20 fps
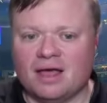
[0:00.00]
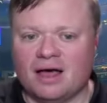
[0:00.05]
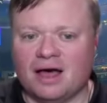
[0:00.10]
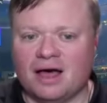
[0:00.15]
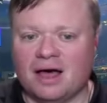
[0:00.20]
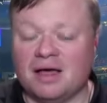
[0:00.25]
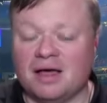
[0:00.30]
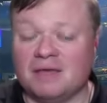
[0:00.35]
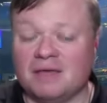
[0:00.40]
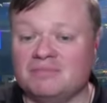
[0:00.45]

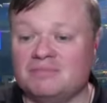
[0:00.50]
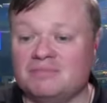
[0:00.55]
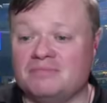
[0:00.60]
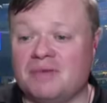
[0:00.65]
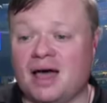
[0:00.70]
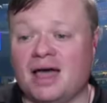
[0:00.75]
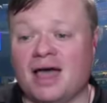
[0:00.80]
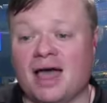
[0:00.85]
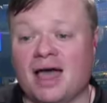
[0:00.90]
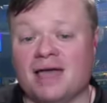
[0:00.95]
uh, and
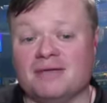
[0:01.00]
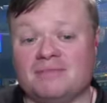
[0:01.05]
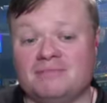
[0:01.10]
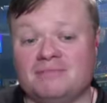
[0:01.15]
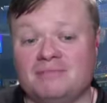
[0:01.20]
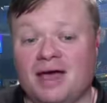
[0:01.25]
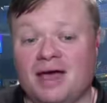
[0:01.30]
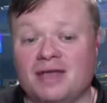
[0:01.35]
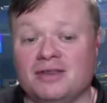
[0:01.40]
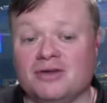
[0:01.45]
I,
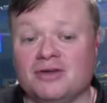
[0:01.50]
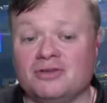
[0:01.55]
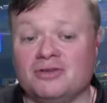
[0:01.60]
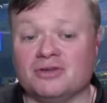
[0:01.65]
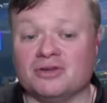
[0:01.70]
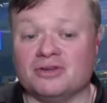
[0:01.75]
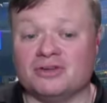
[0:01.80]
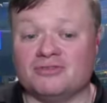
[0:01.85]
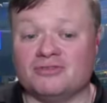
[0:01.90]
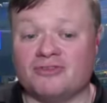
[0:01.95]
I, I know
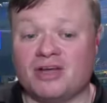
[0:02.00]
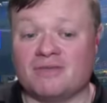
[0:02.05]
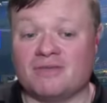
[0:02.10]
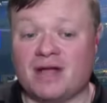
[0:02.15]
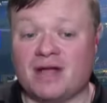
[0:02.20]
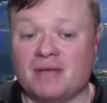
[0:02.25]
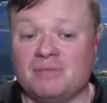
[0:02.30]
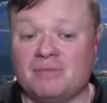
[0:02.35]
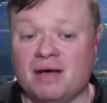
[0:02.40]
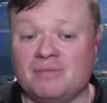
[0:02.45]
you're going to try and
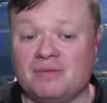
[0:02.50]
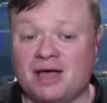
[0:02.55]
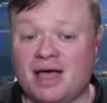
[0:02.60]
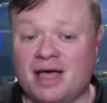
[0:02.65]
wrap up.